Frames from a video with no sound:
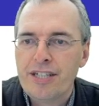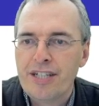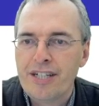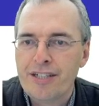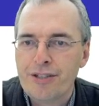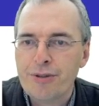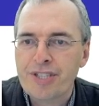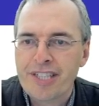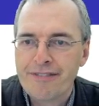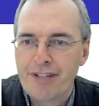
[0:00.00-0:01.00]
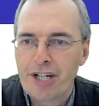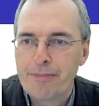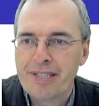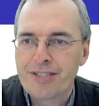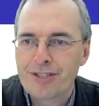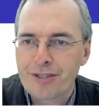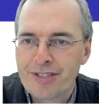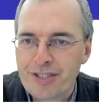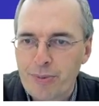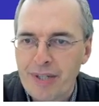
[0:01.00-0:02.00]
uh, user environment, so
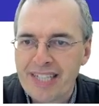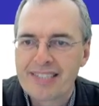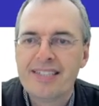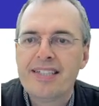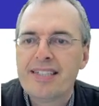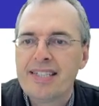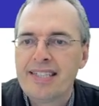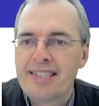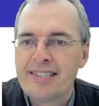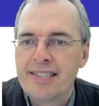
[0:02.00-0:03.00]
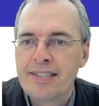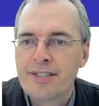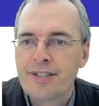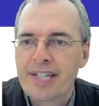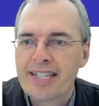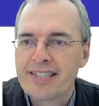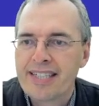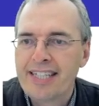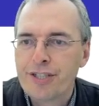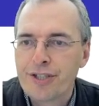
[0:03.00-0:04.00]
it's quite easy to get
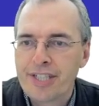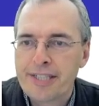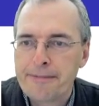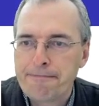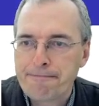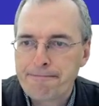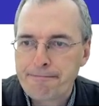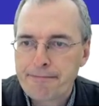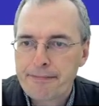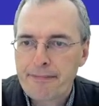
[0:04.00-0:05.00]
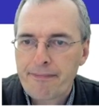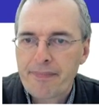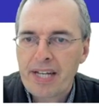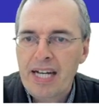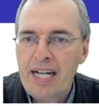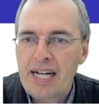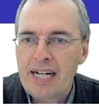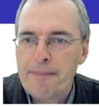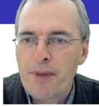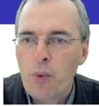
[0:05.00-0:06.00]
into it.
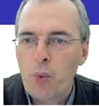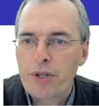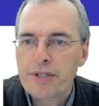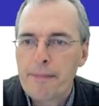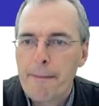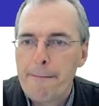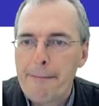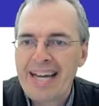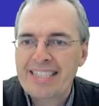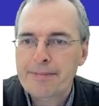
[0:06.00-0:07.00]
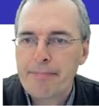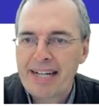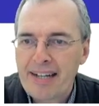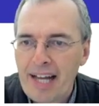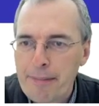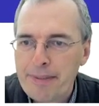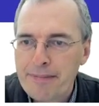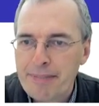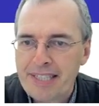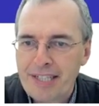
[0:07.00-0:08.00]
Um, what makes MATLAB
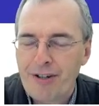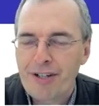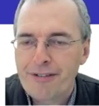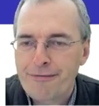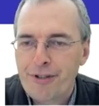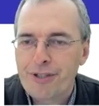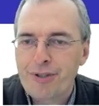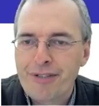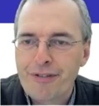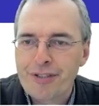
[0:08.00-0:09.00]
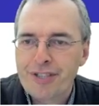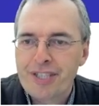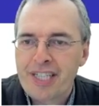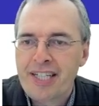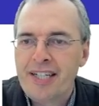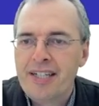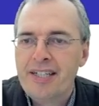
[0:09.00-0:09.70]
in particular for university